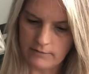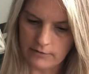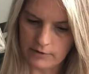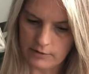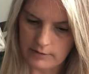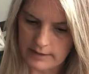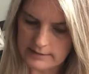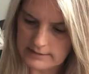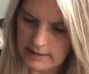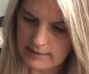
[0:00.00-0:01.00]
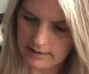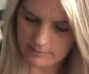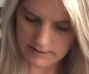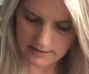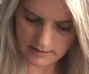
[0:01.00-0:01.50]
Virgo, and I say
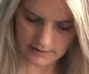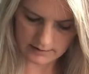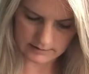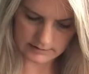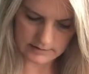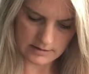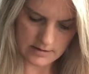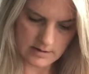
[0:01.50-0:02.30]
that because